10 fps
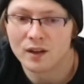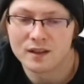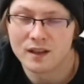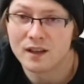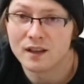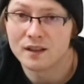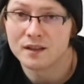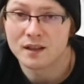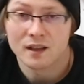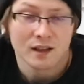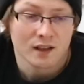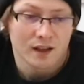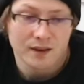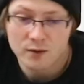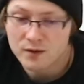ideas,
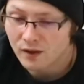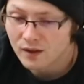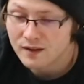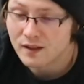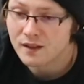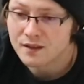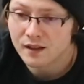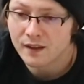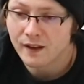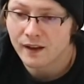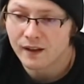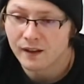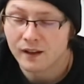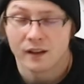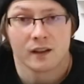and those ideas can then